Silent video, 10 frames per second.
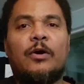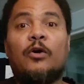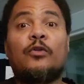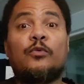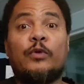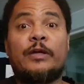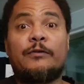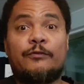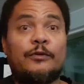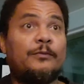all the
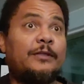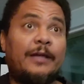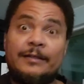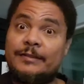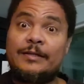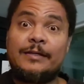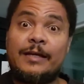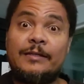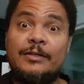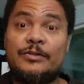way from the
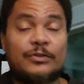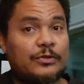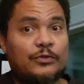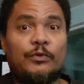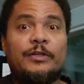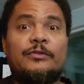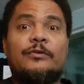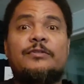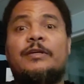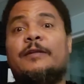1980s to
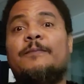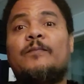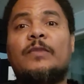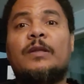2013.